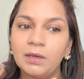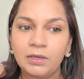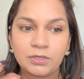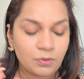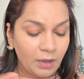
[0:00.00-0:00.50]

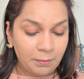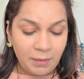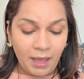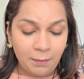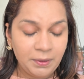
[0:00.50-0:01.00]
so I'm
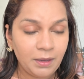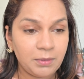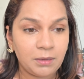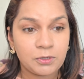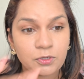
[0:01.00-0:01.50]
happy I'm
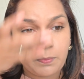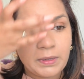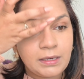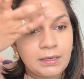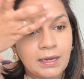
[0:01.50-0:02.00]
able to
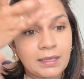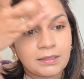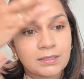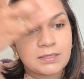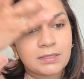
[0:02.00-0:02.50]
build it like
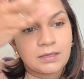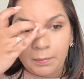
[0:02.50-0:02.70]
this.